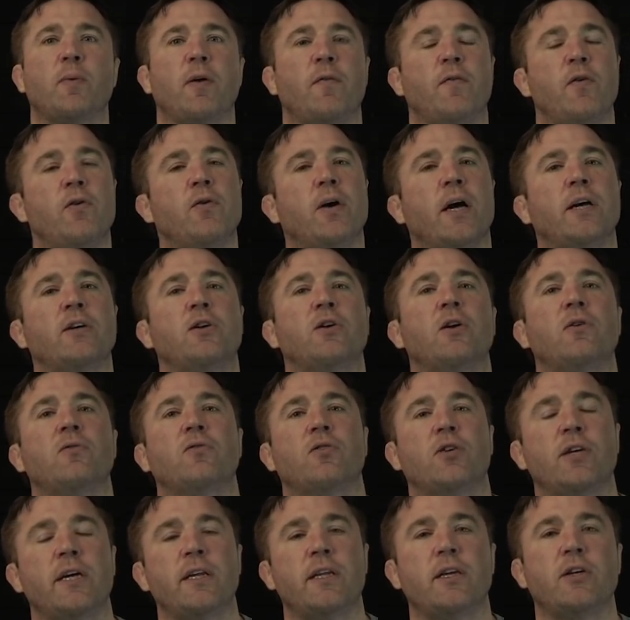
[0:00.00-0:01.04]
But if you guys
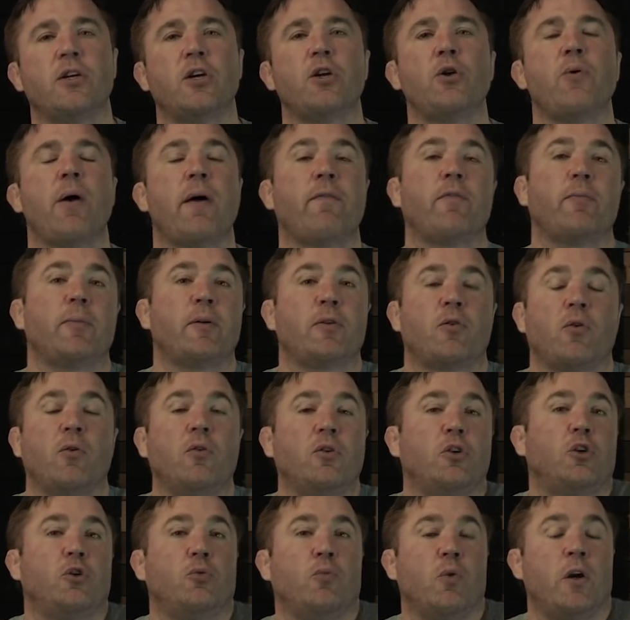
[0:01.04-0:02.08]
don't see this and you haven't been
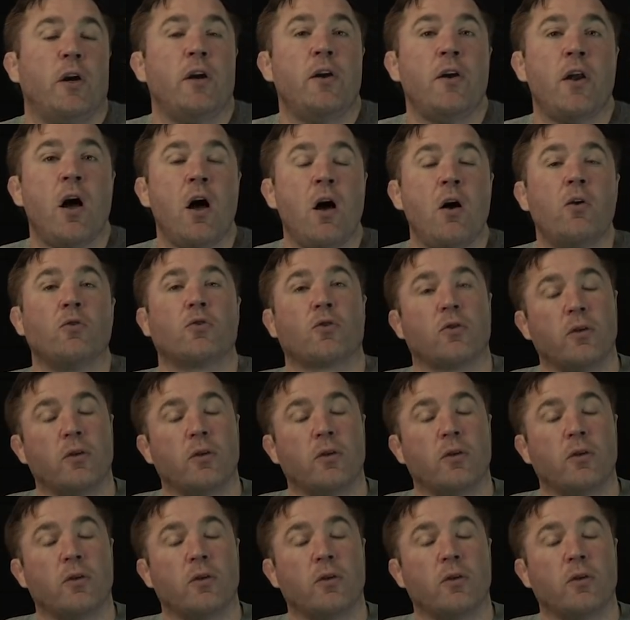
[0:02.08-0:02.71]
told, you wouldn't know.